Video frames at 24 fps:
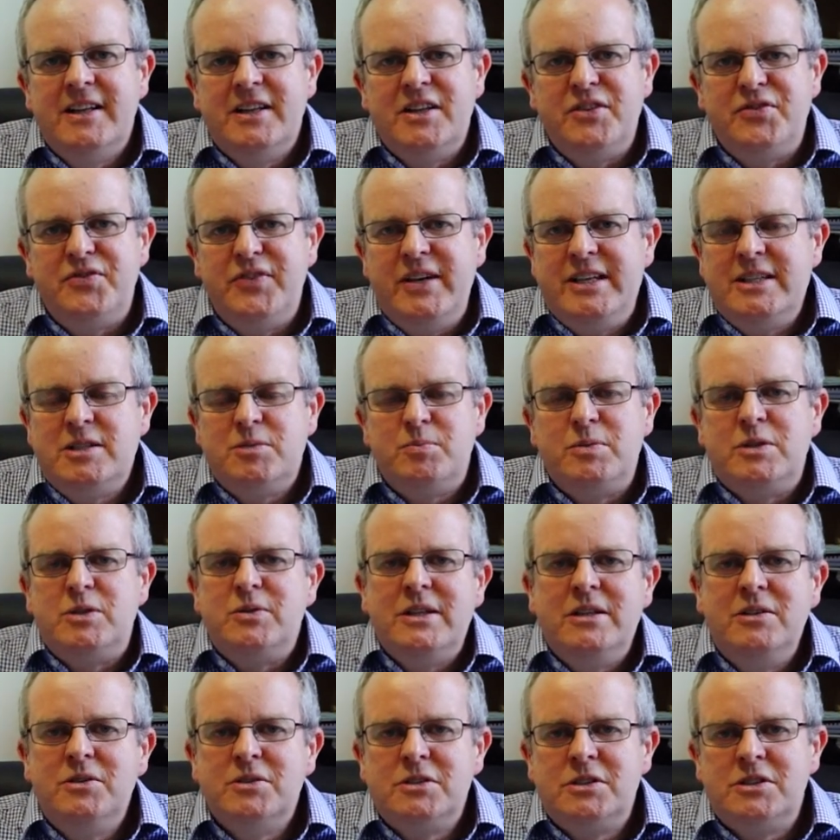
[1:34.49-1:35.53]
the fence
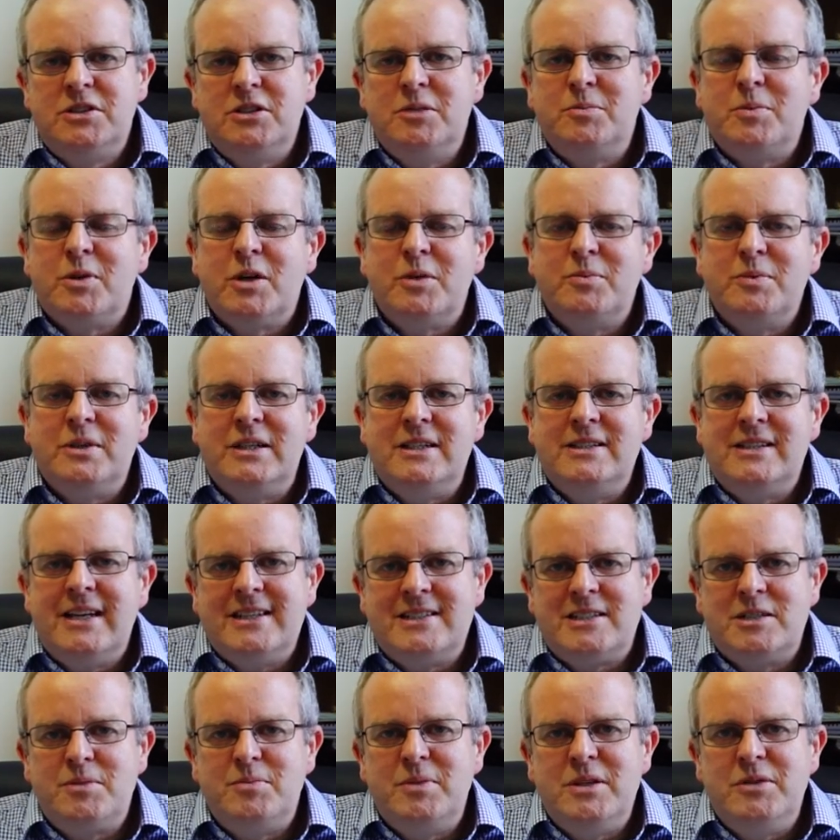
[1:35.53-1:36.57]
between your two properties
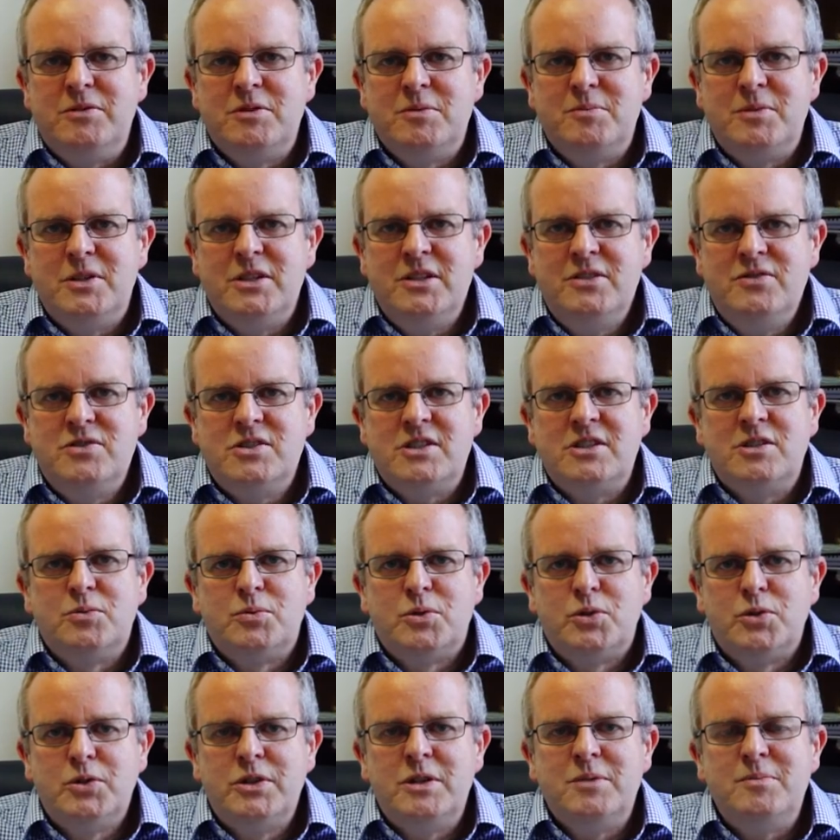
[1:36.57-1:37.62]
has to be removed so the
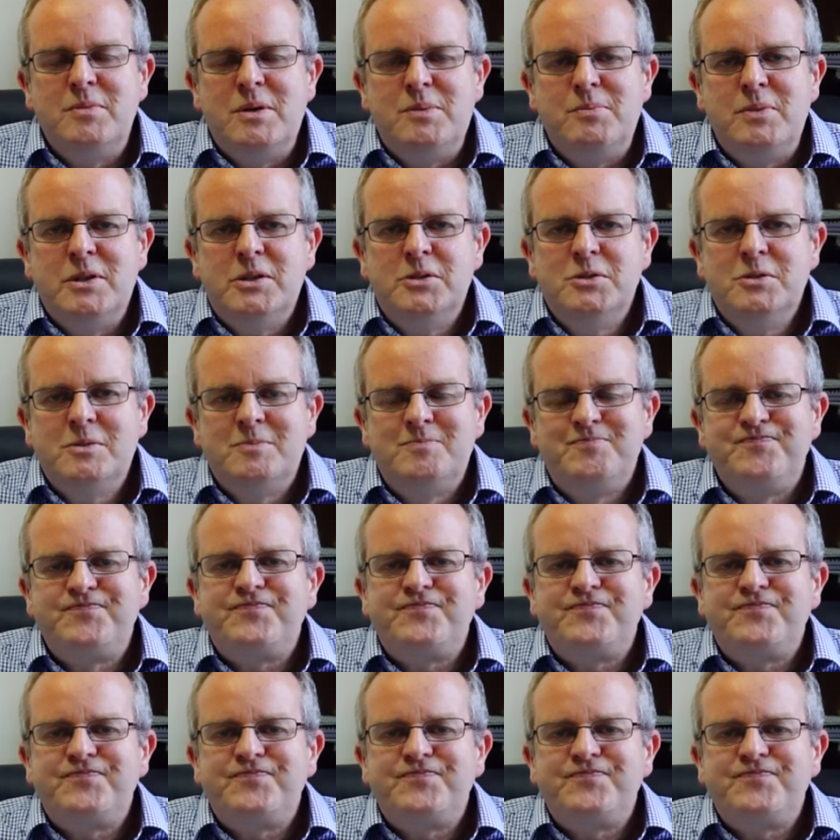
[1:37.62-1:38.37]
wall can be built,